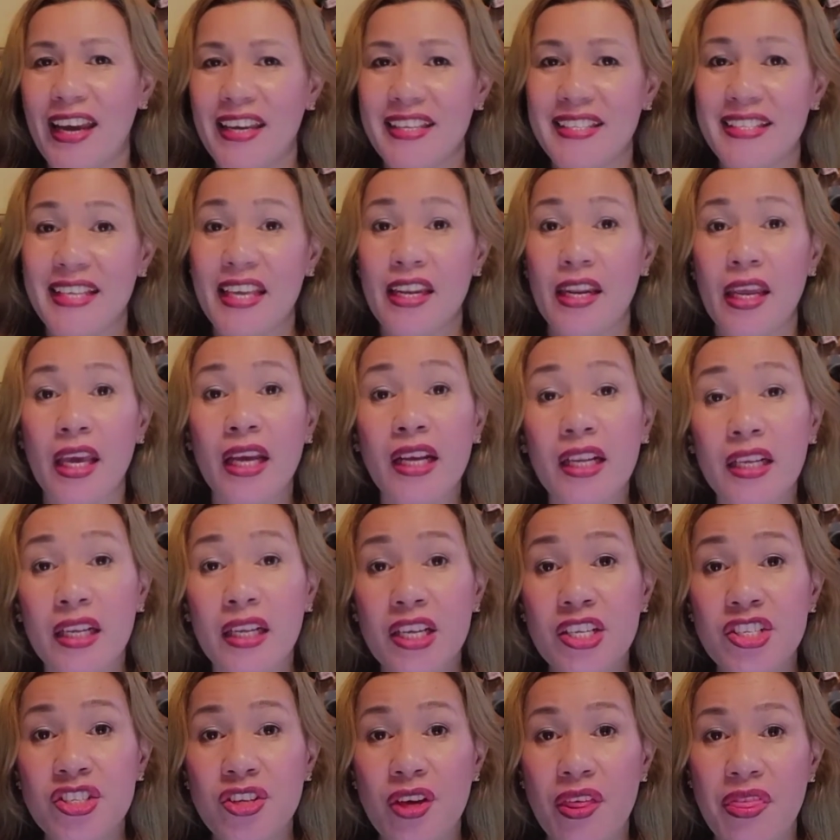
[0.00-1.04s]
in English,
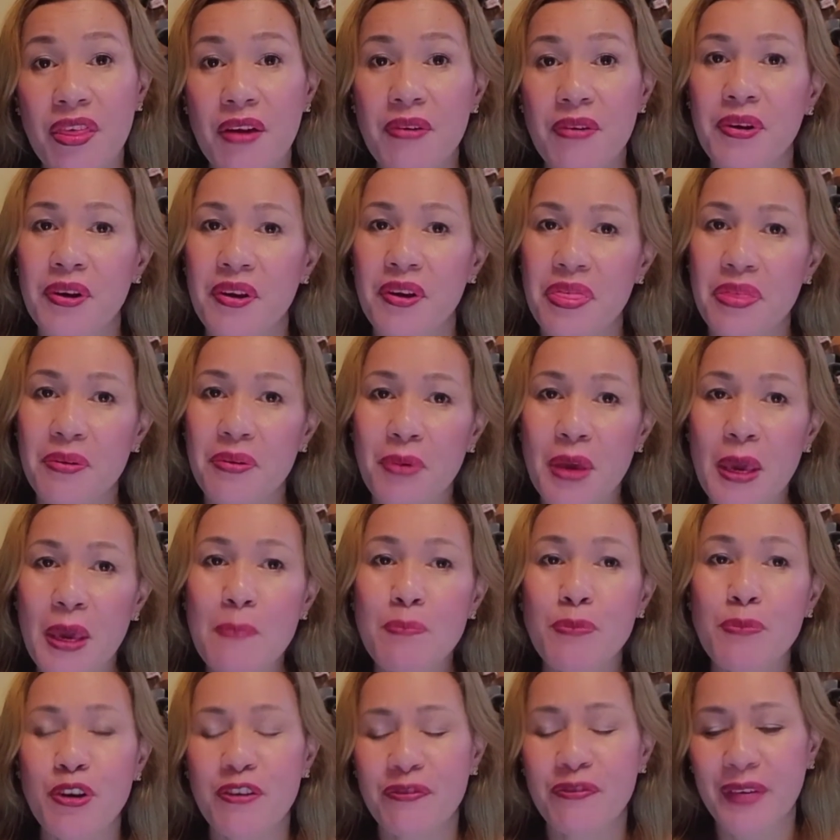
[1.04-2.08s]
there are three
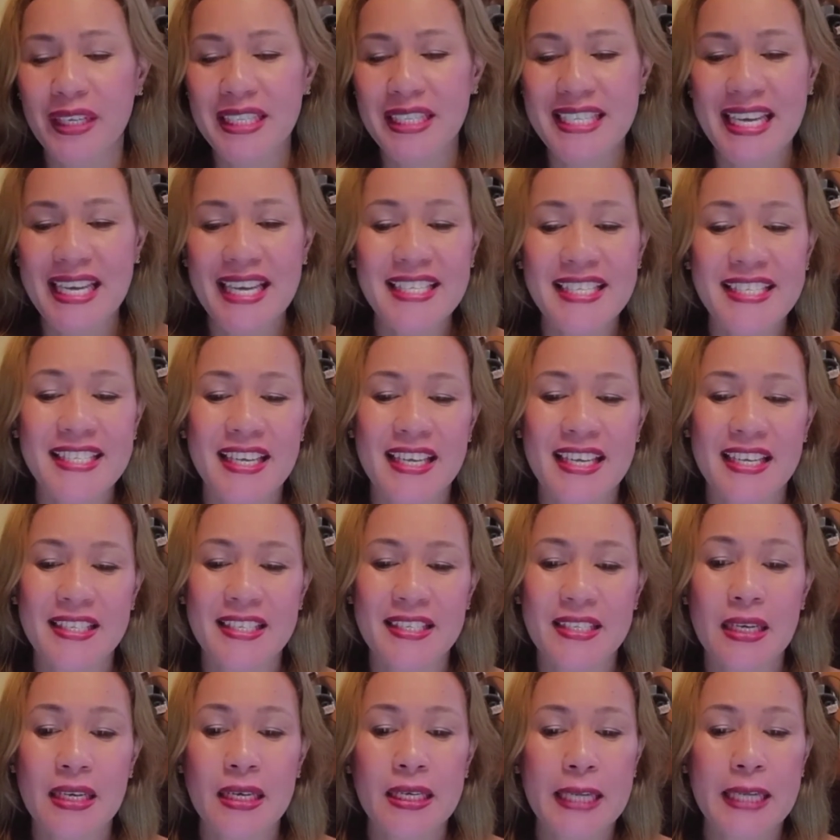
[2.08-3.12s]
perfect tenses,
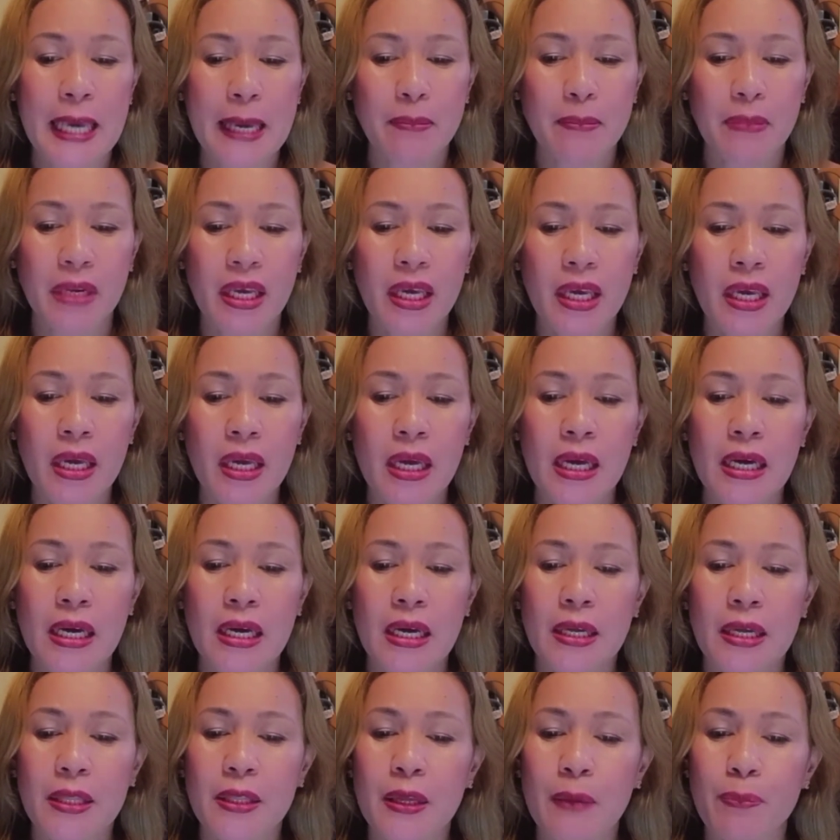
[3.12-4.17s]
namely the
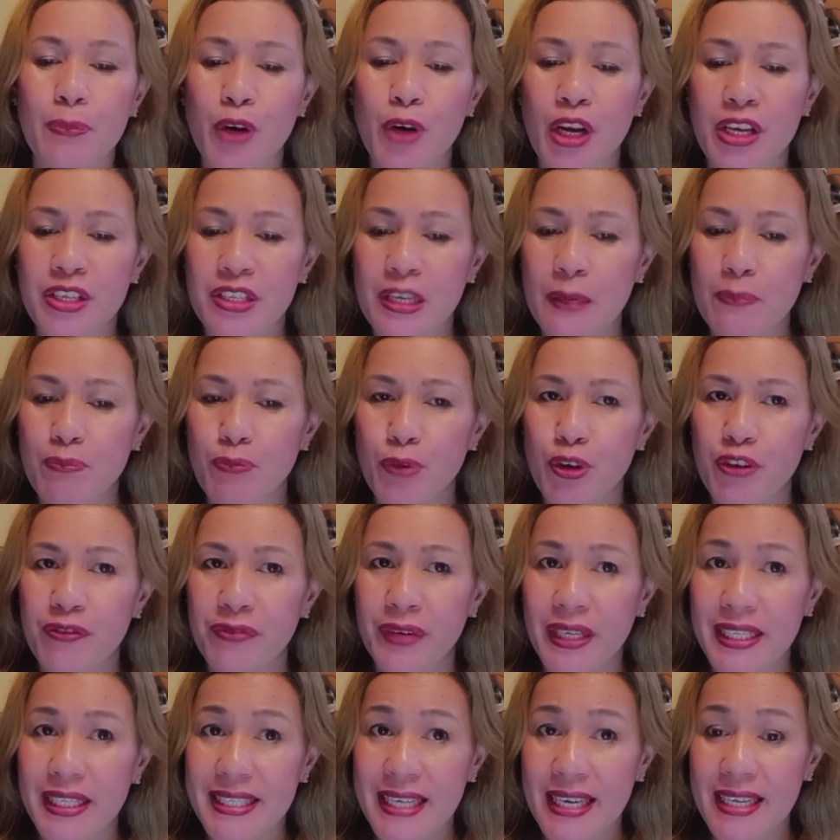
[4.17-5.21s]
present perfect
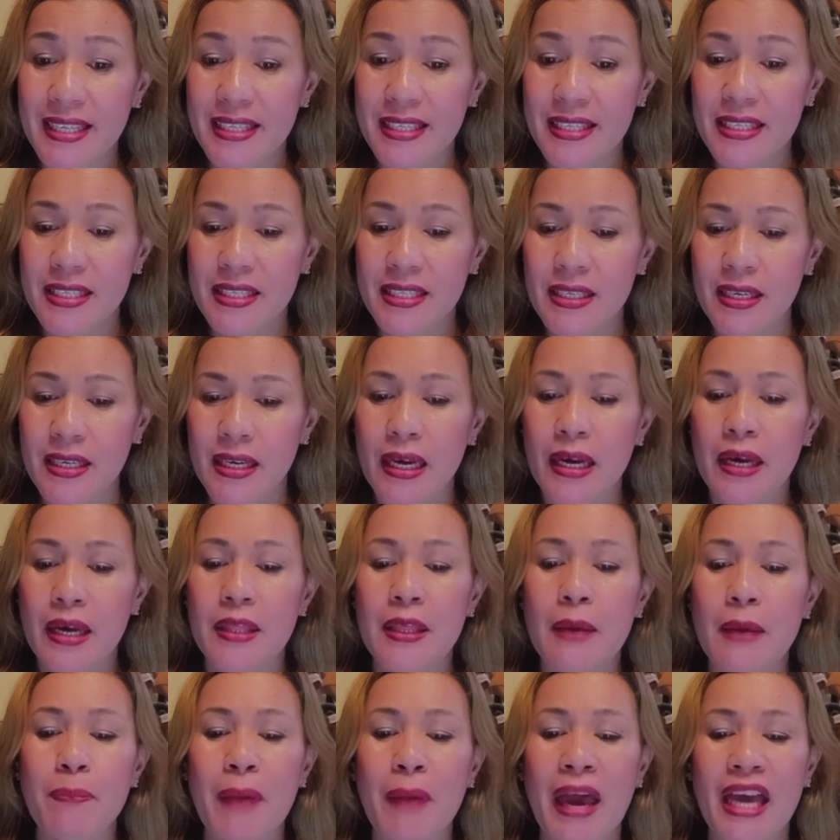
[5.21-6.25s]
tense, the
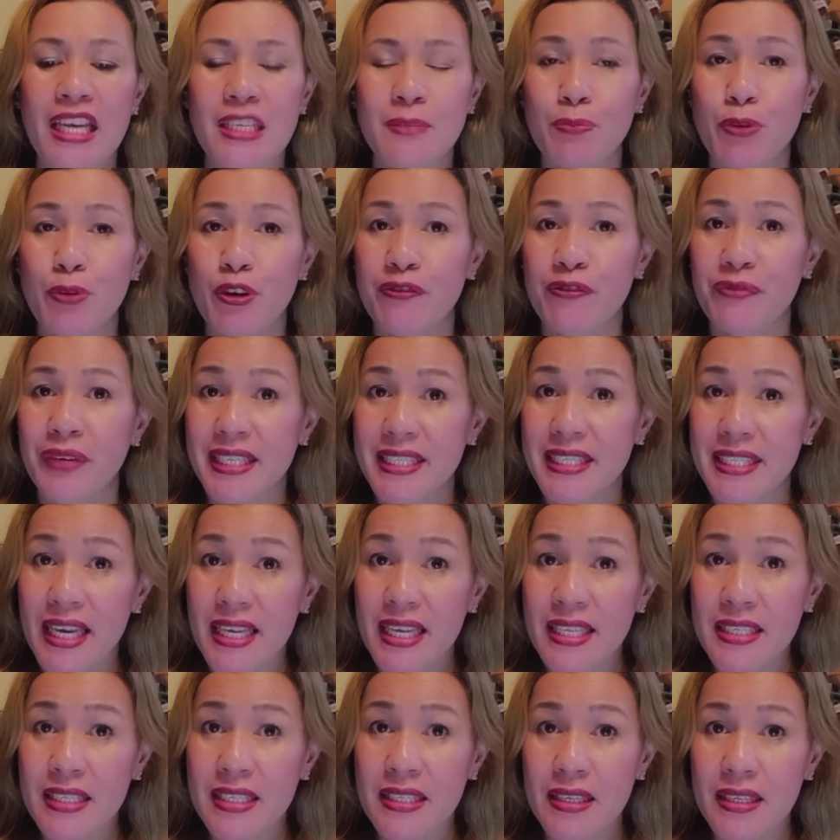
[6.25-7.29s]
past perfect tense,
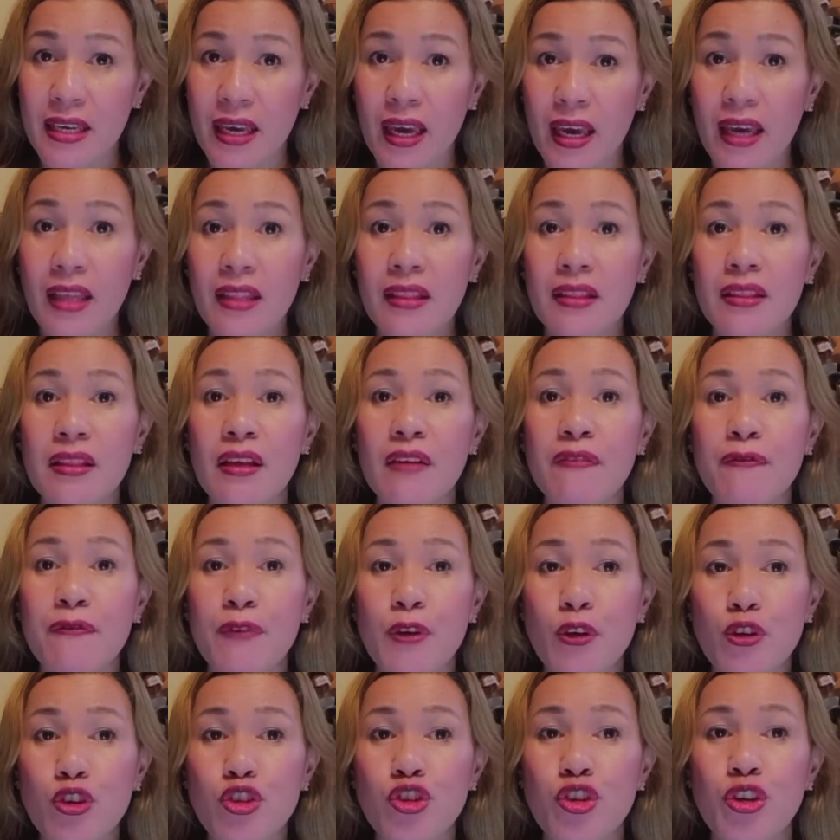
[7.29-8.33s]
and the
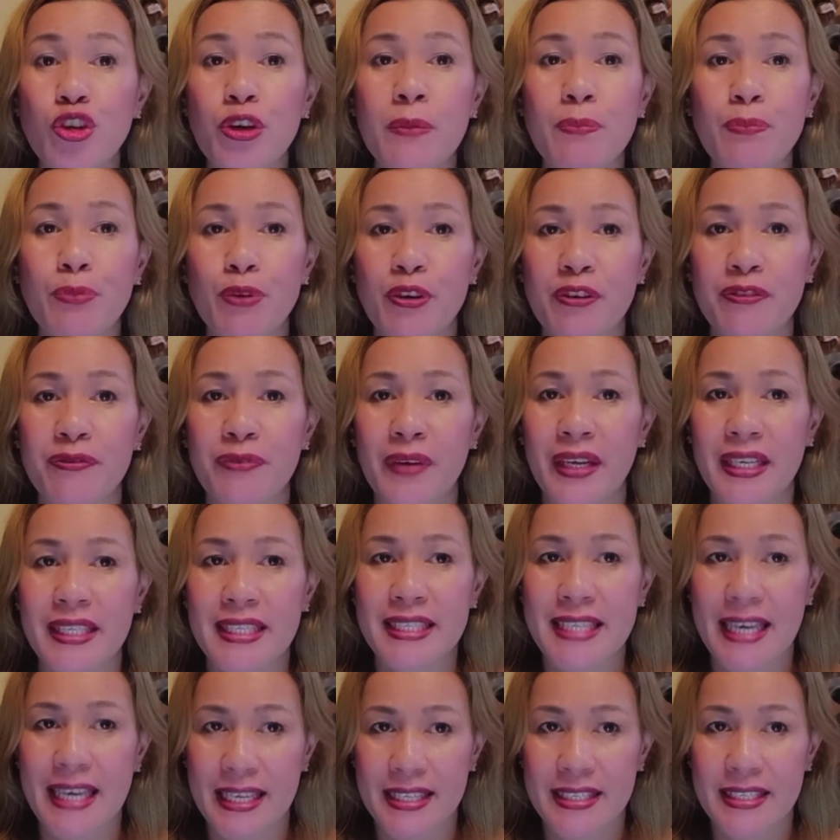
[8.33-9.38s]
future perfect
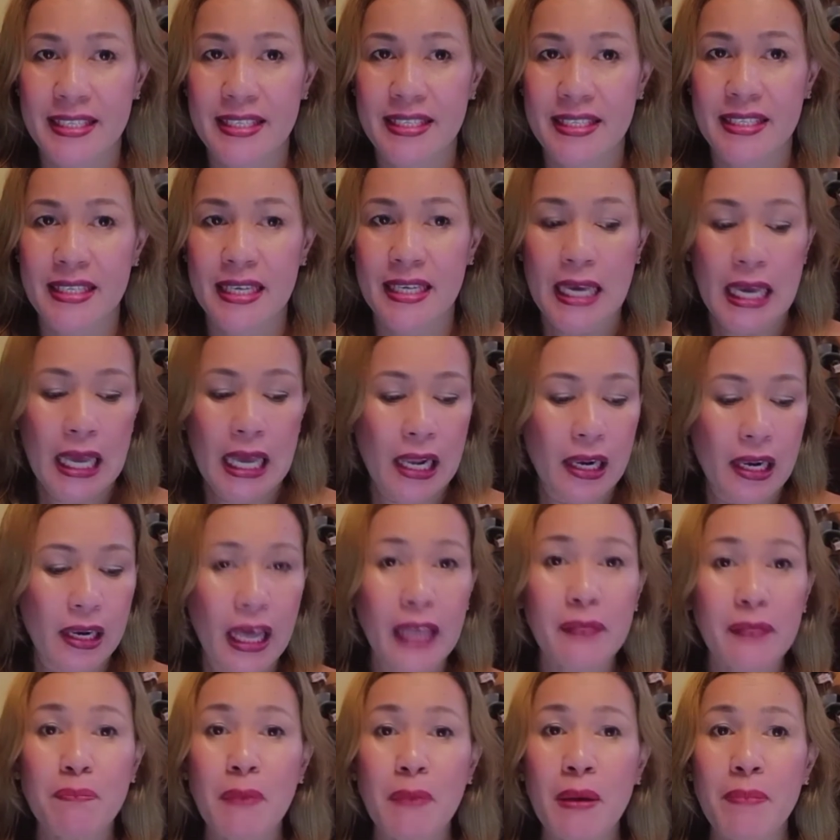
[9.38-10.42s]
tense. Let me
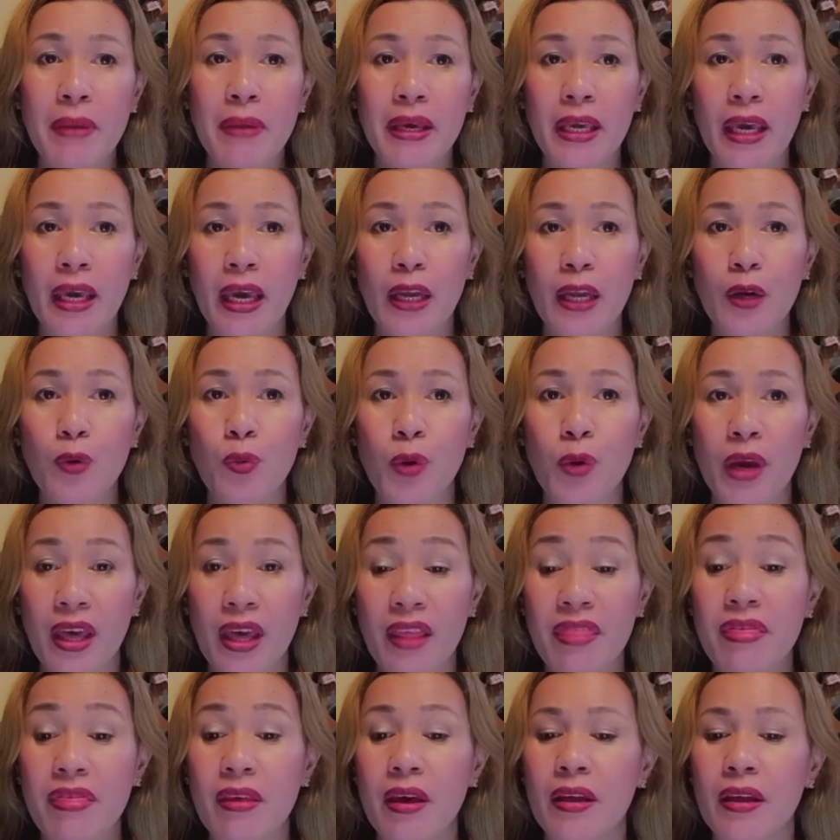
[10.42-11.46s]
begin with
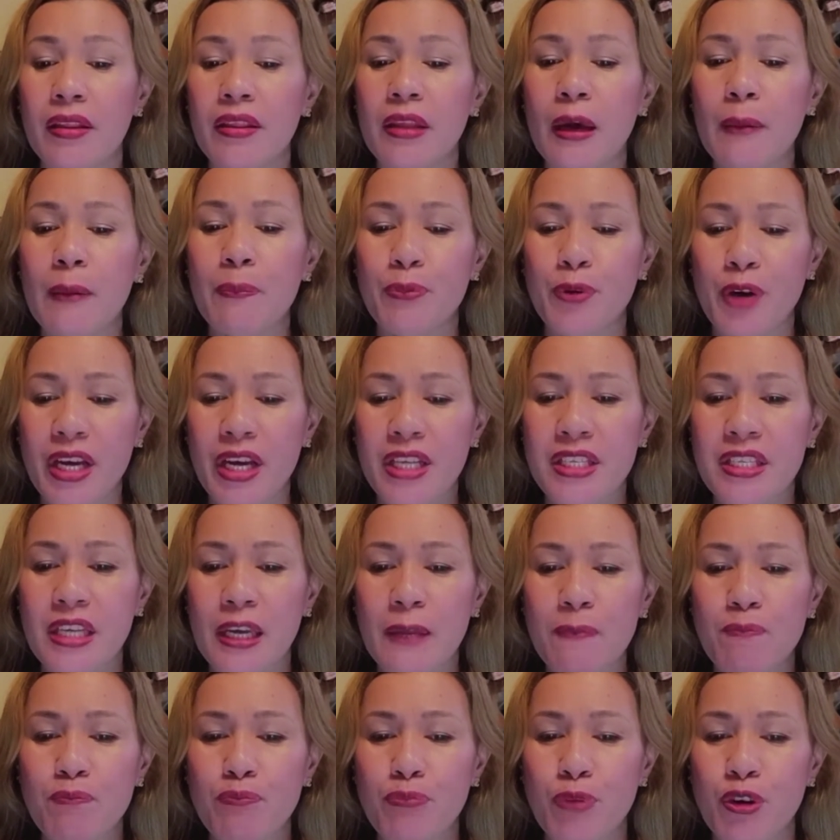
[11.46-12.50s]
the present
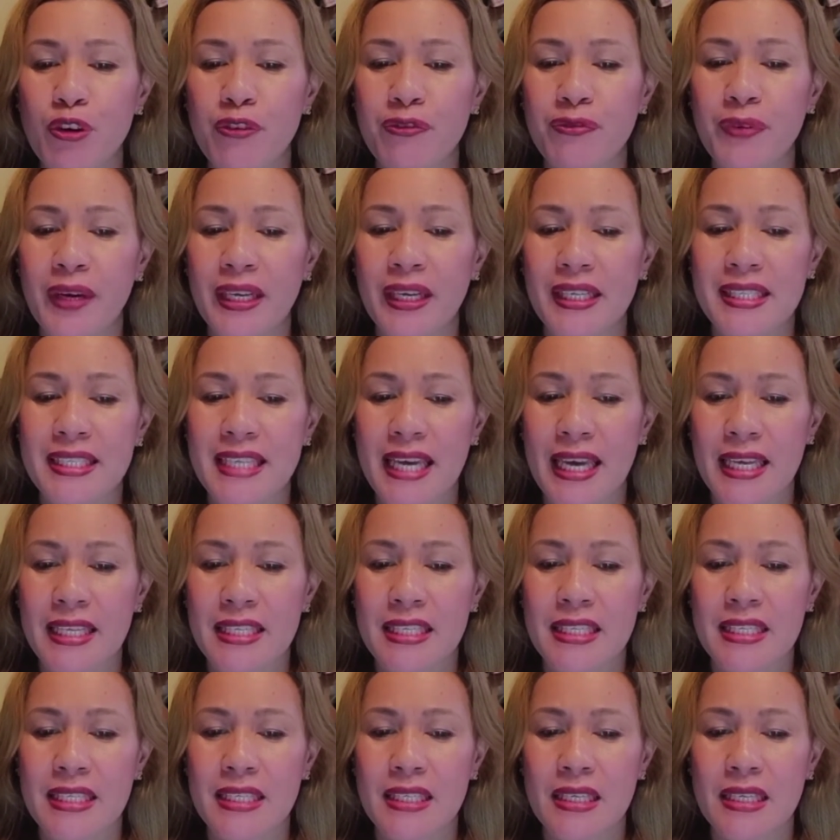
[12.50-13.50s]
perfect tense.